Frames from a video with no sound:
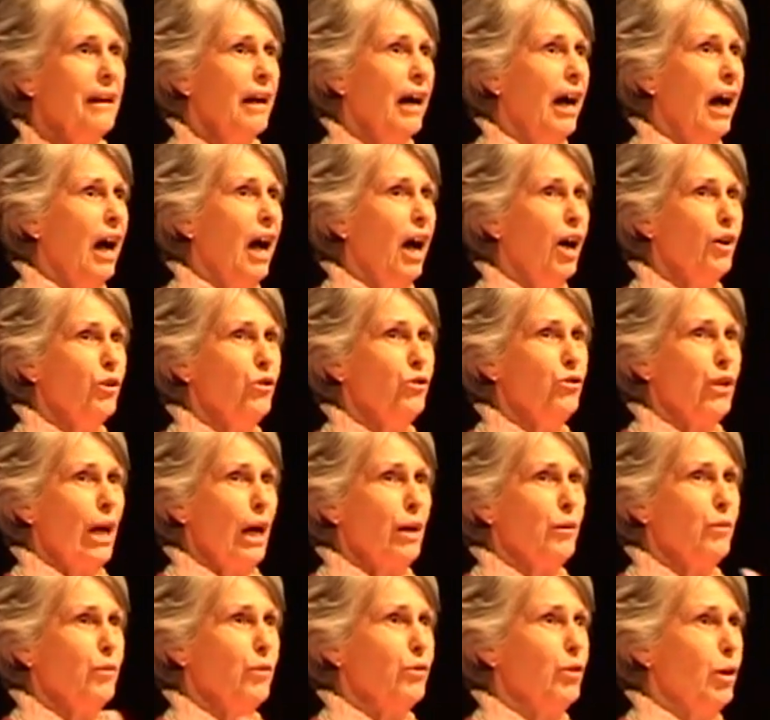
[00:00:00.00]
How's that
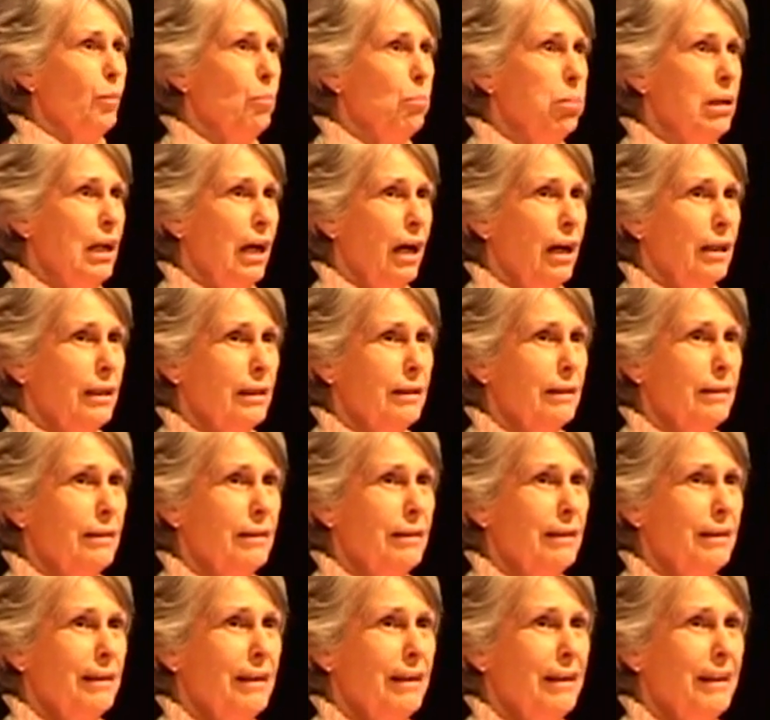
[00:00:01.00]
for a plug?
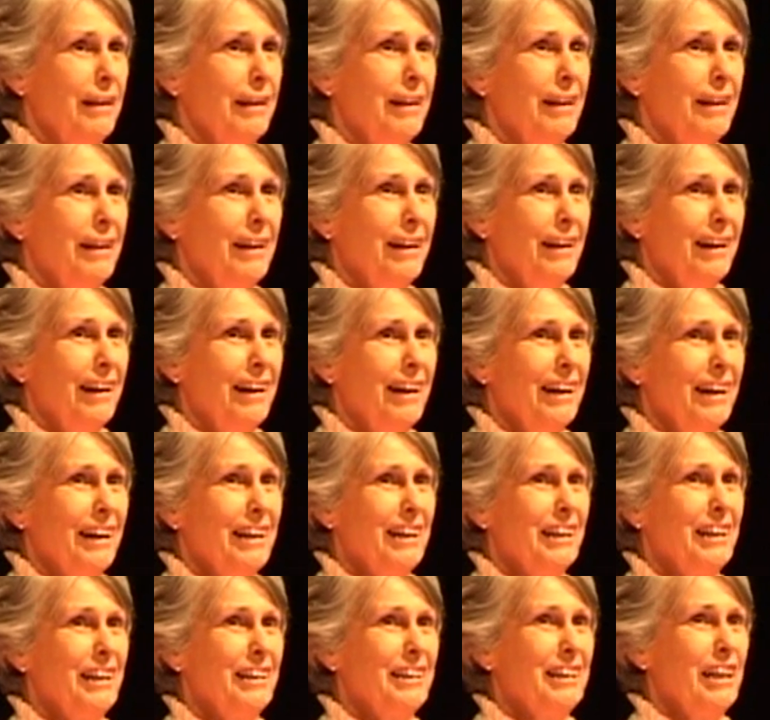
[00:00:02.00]

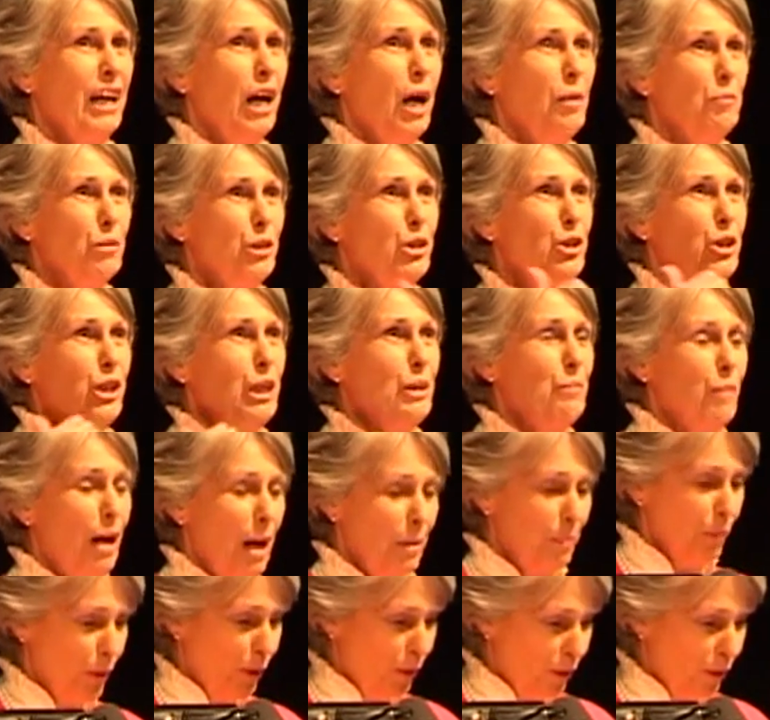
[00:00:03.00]
Come and see my book